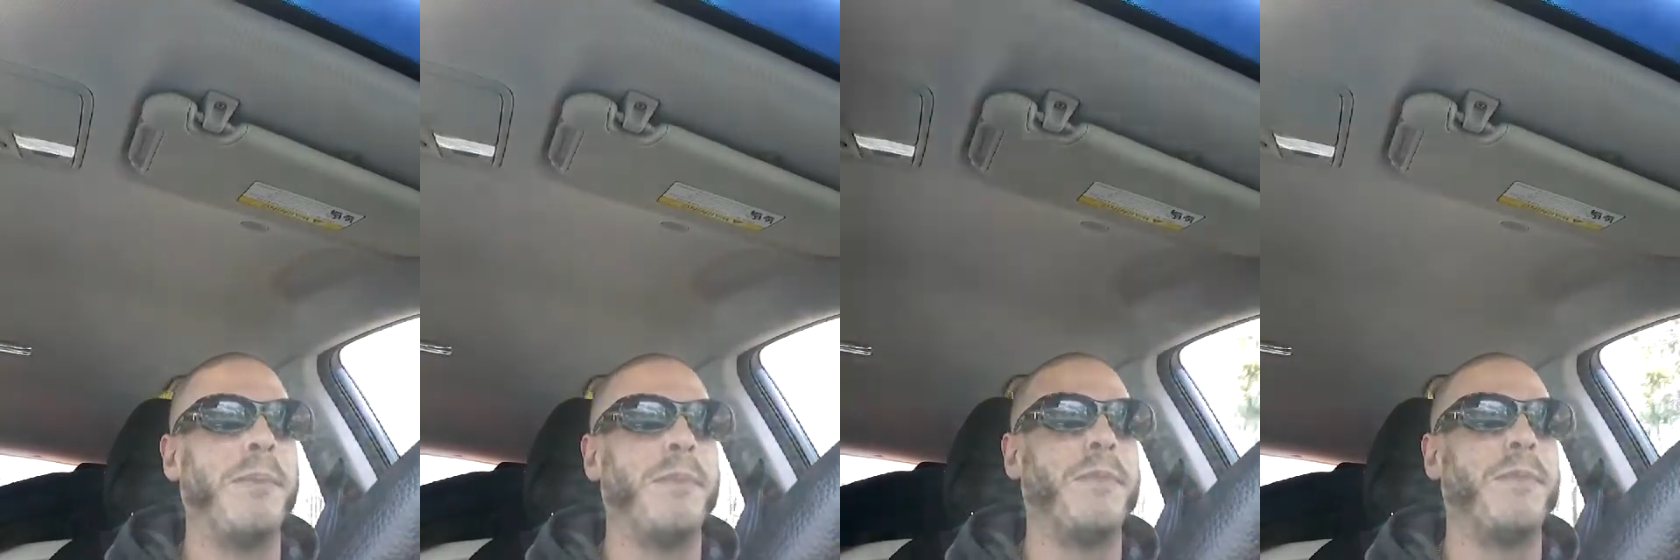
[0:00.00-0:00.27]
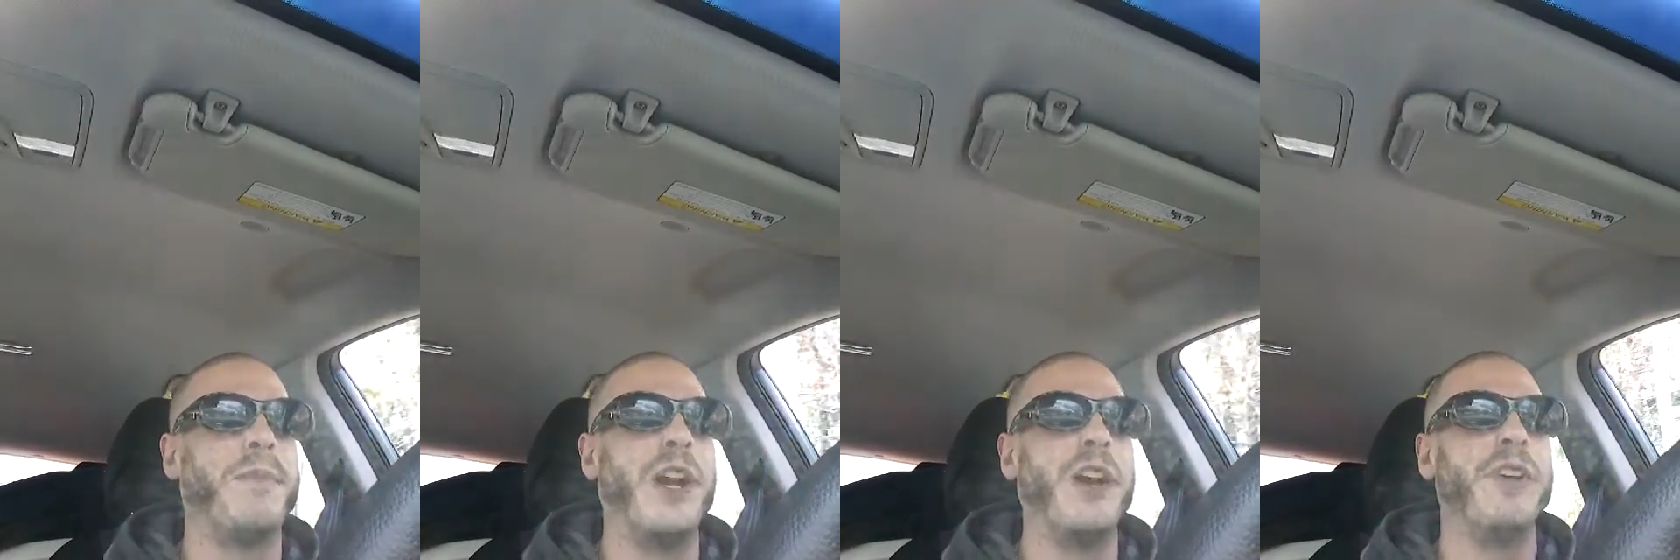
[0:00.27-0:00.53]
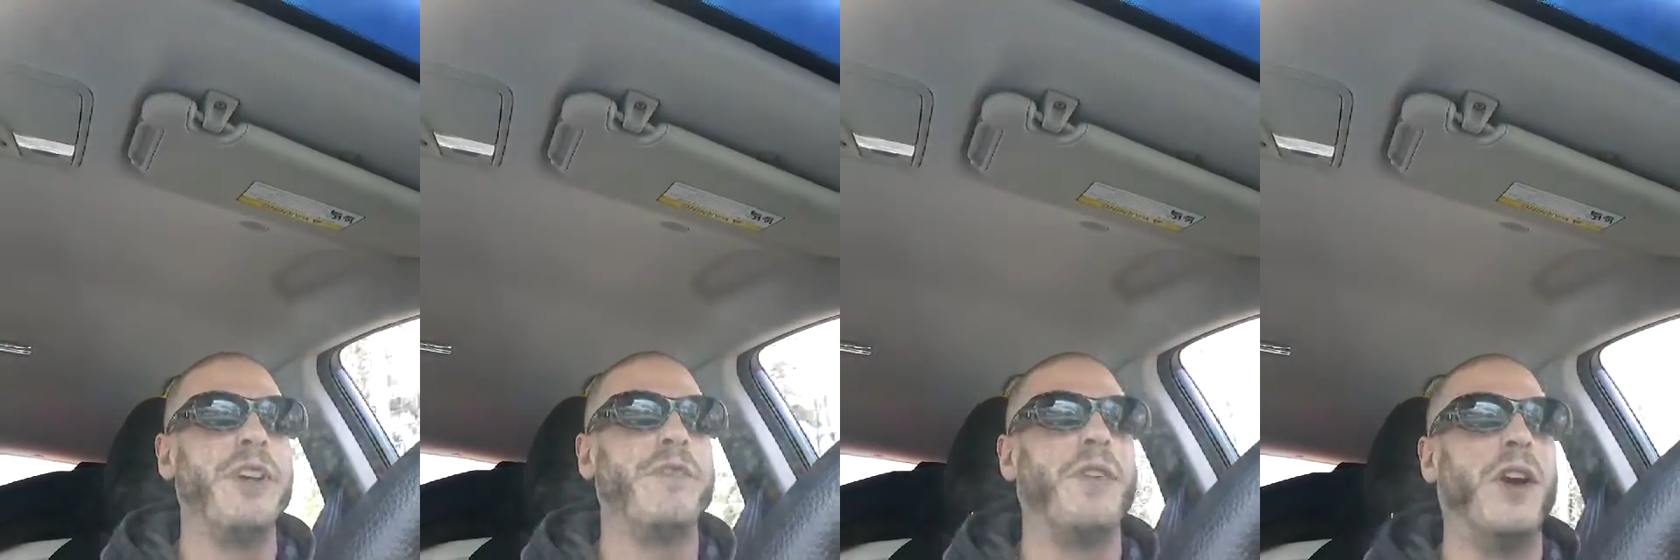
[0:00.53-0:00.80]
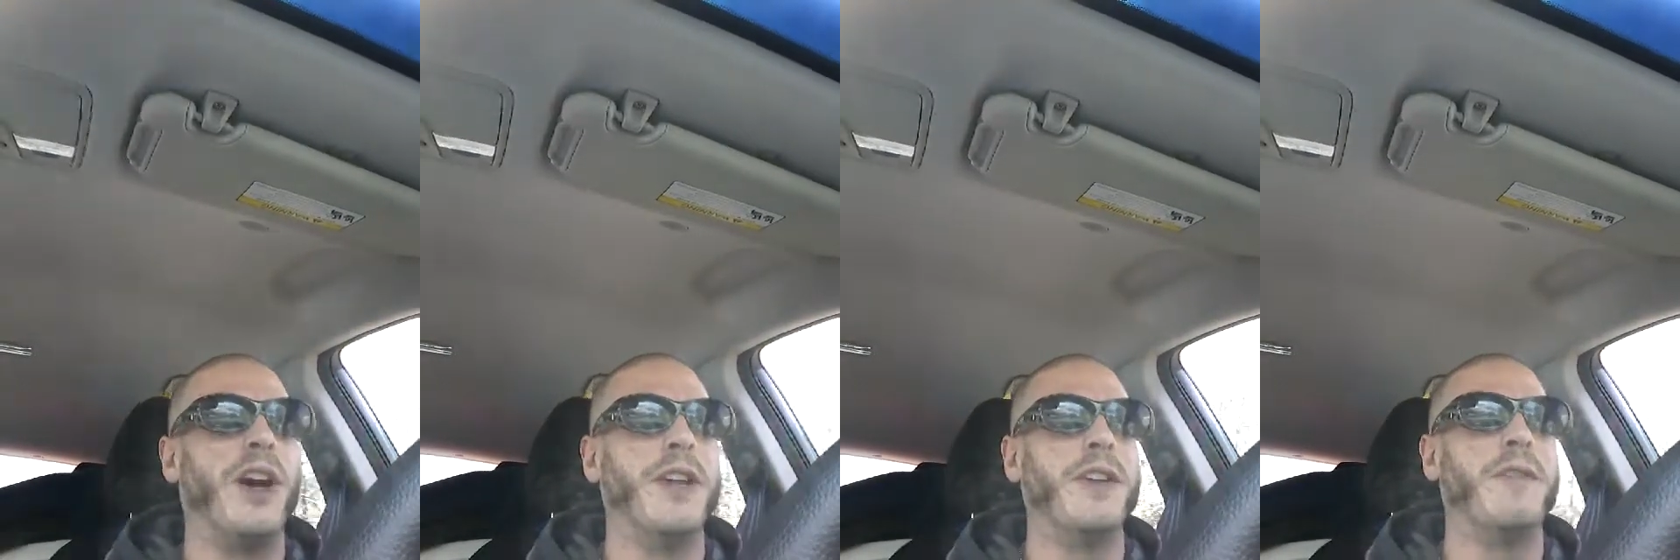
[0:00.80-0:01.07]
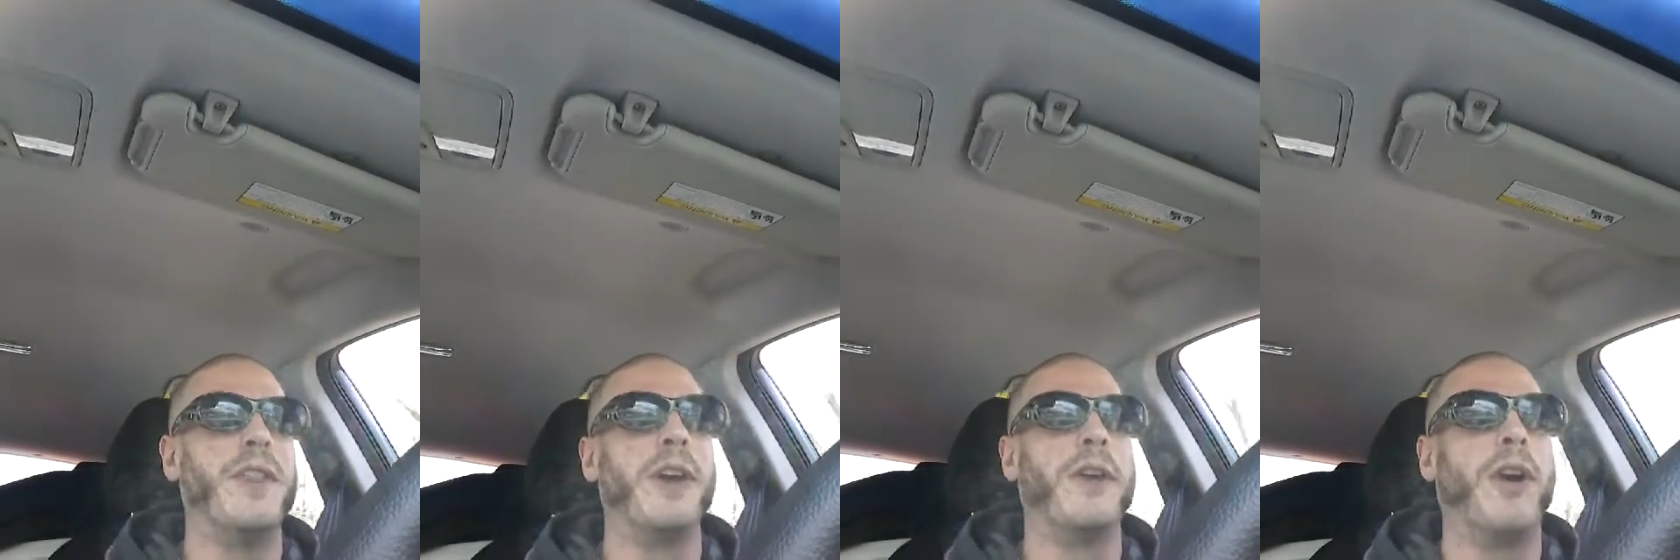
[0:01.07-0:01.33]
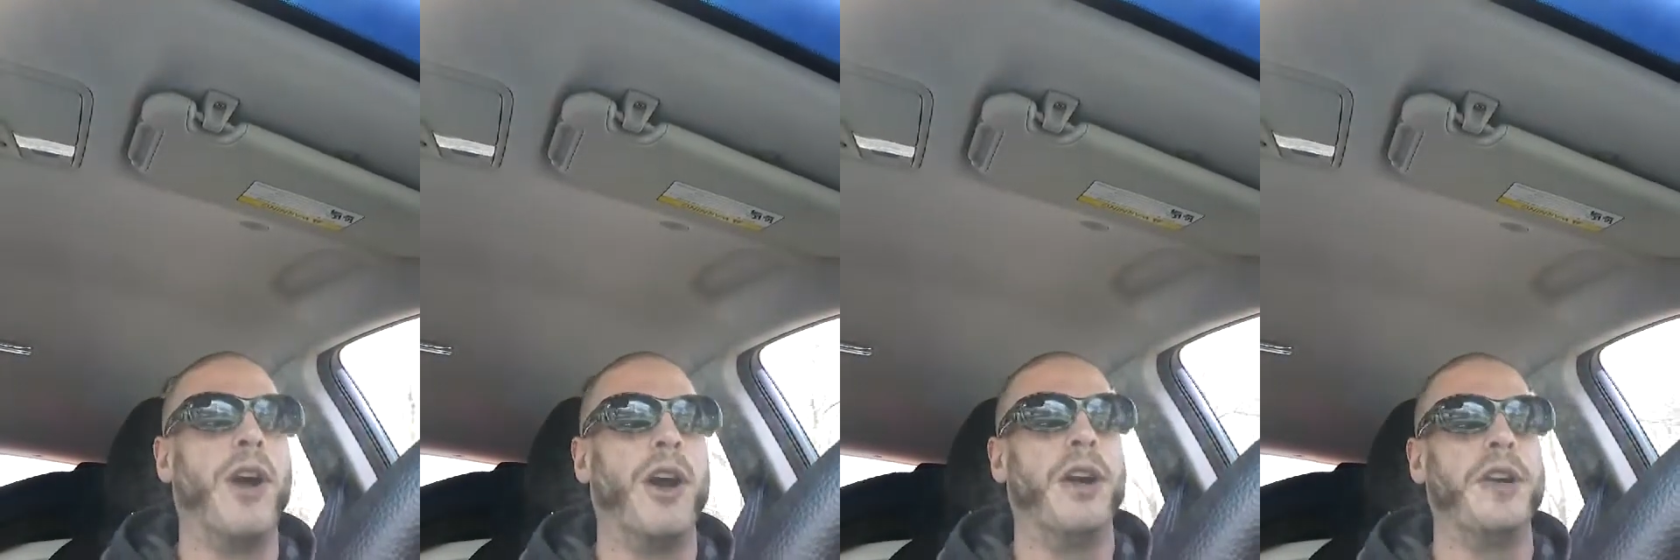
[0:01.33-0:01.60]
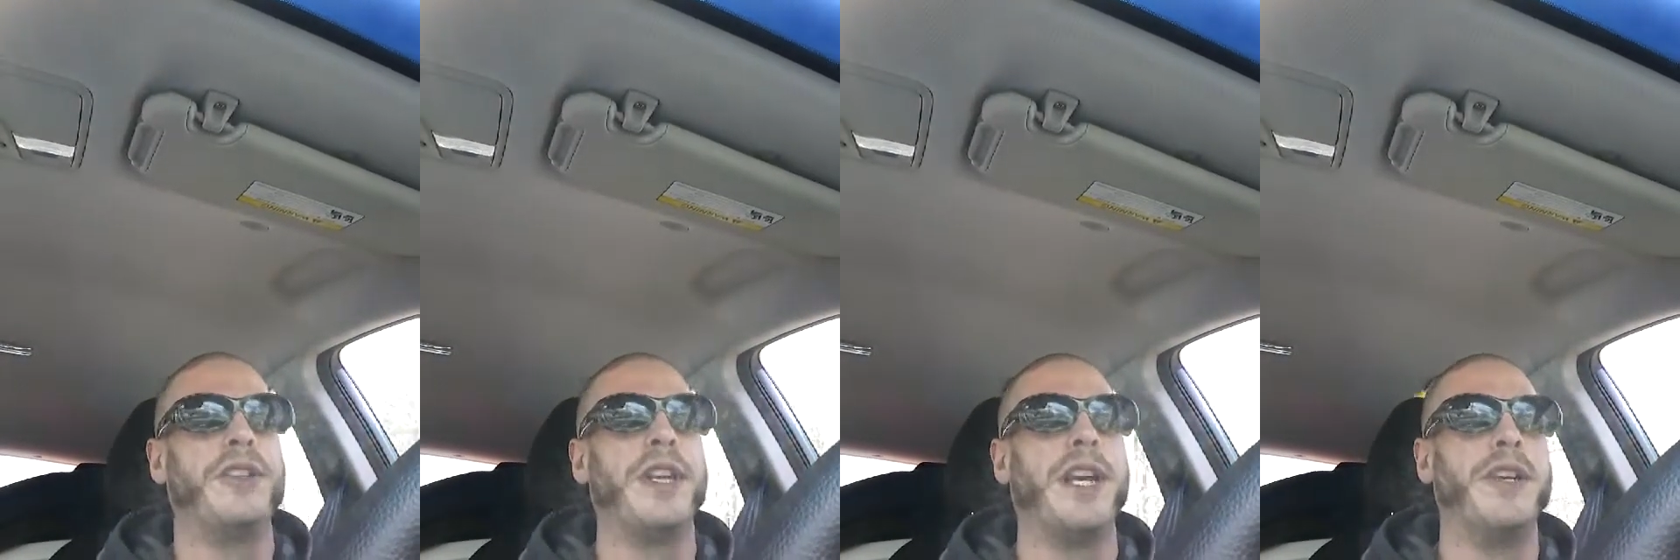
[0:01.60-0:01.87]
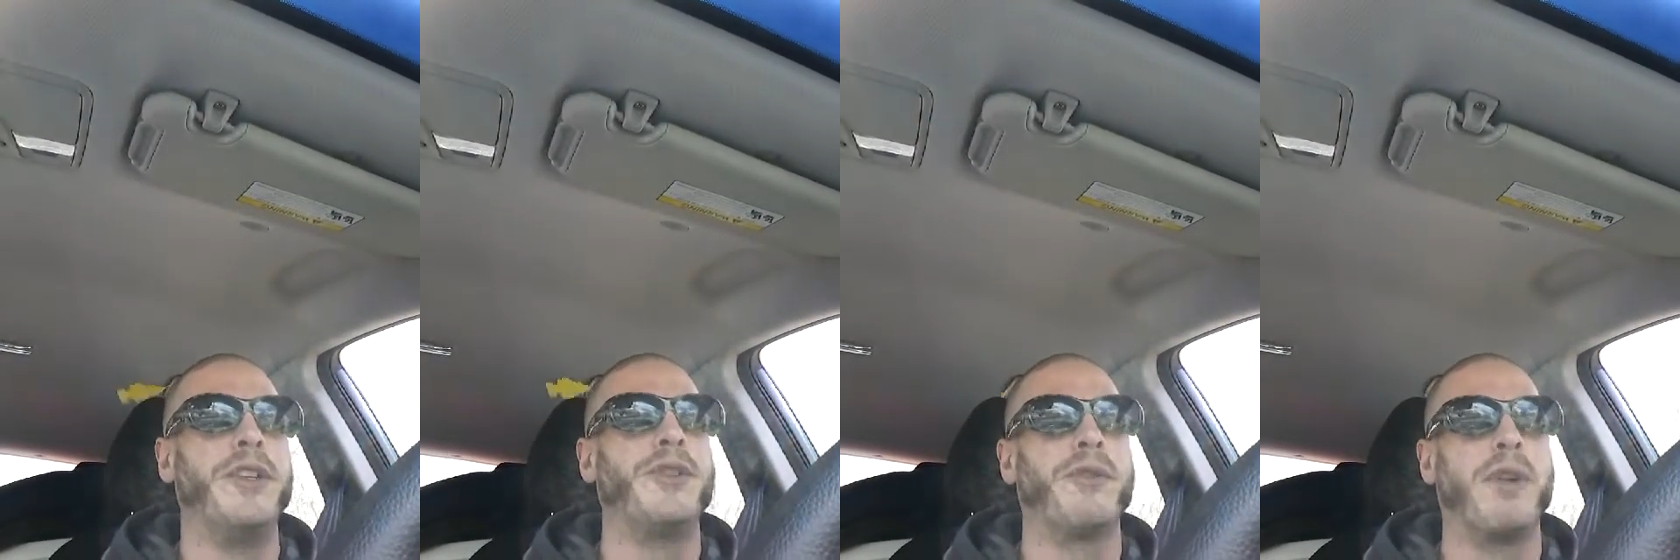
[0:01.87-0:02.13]
I'm very fond of their art
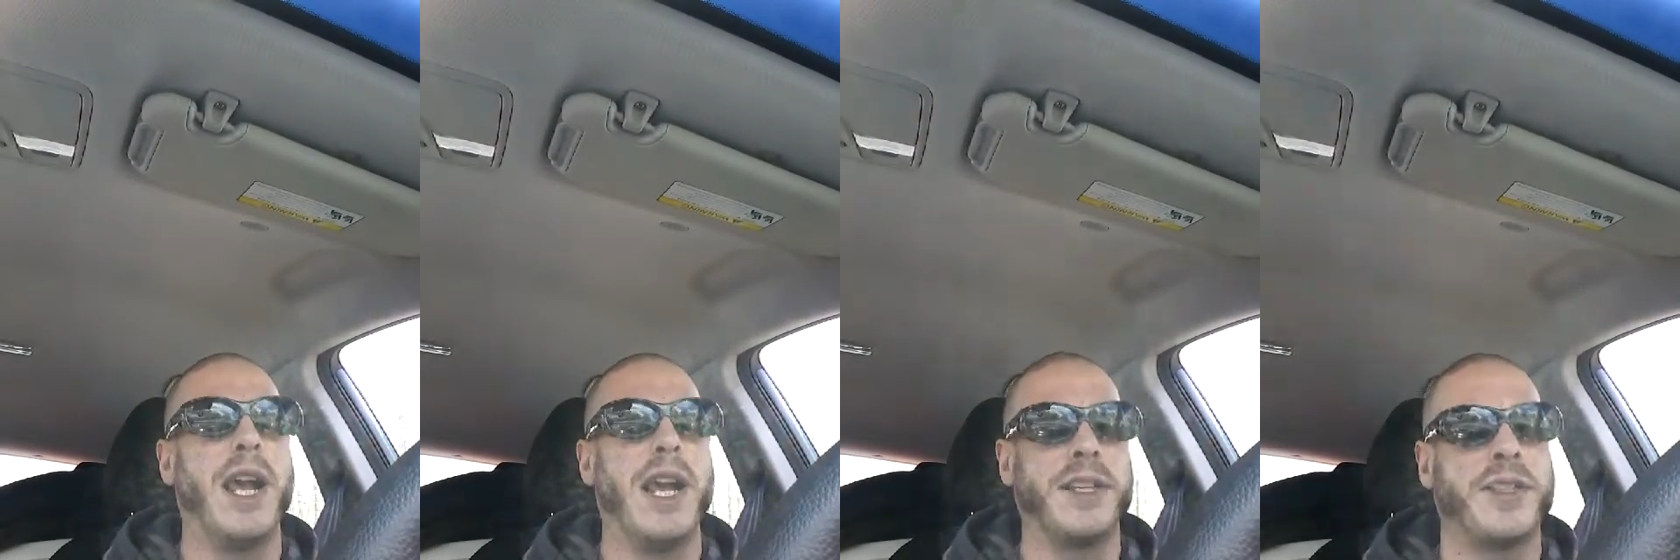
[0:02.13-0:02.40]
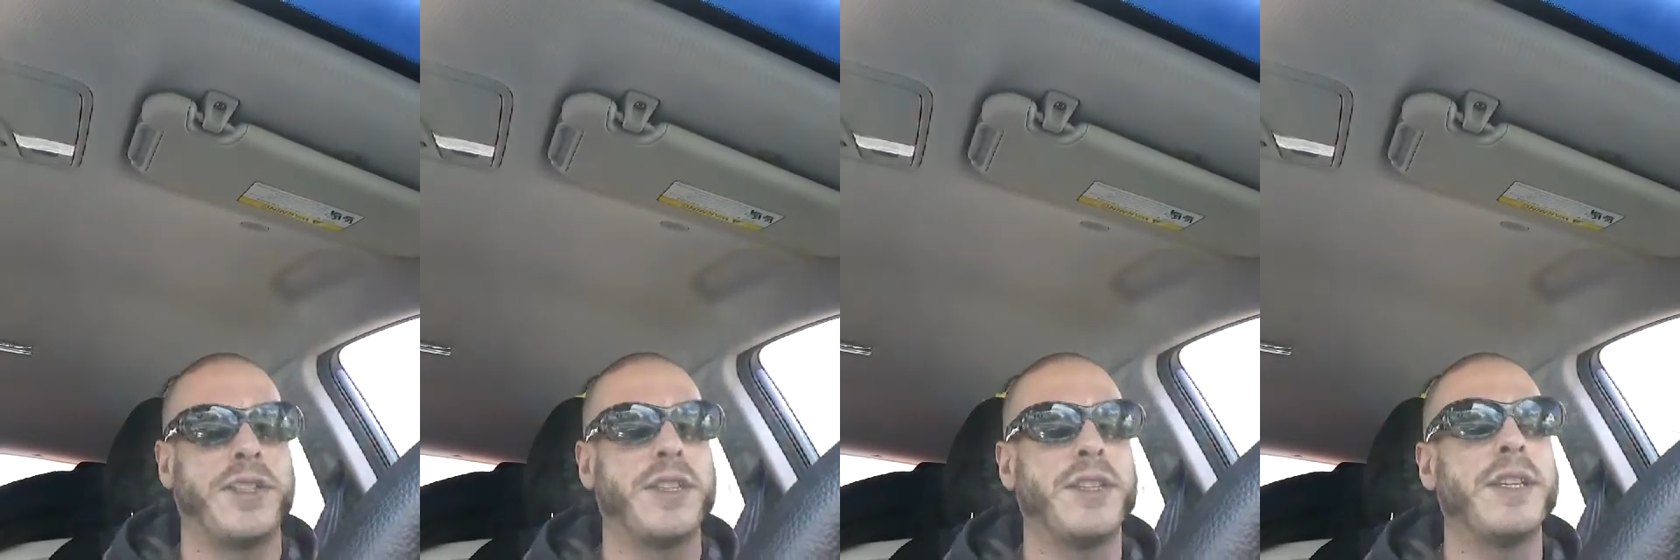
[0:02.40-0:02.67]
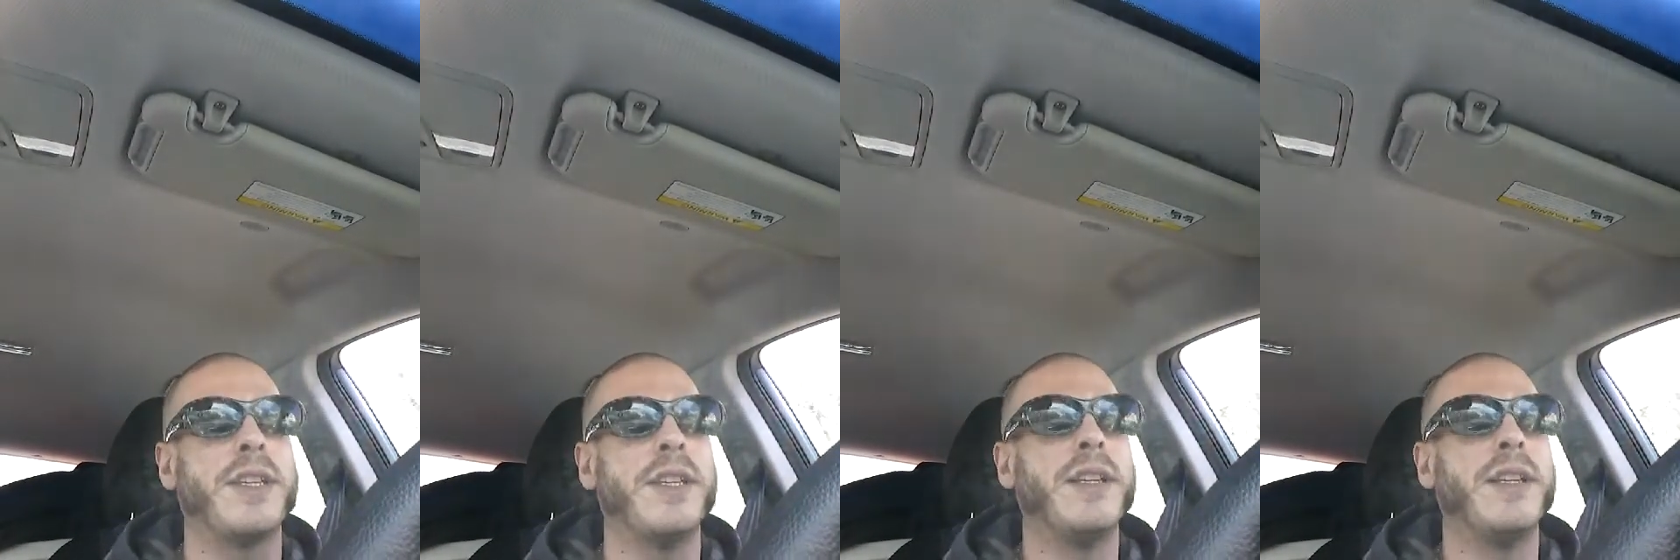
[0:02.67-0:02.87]
and dress.